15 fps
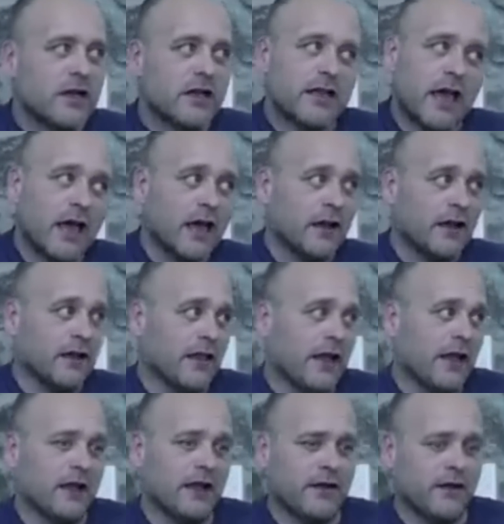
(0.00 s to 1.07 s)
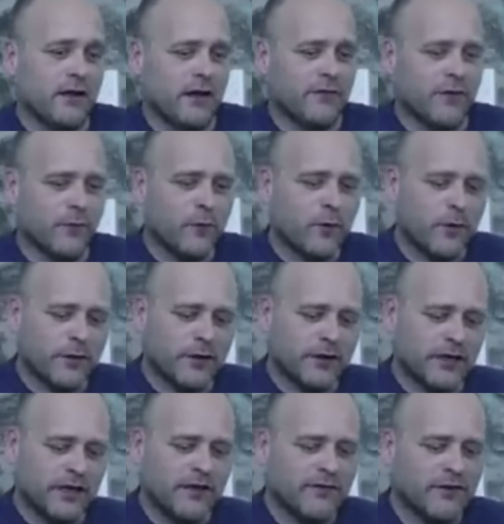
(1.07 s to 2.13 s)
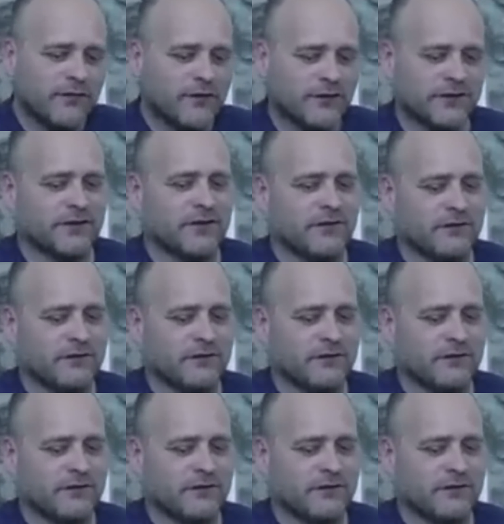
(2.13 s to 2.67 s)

yeah, like if a woman, even if it's.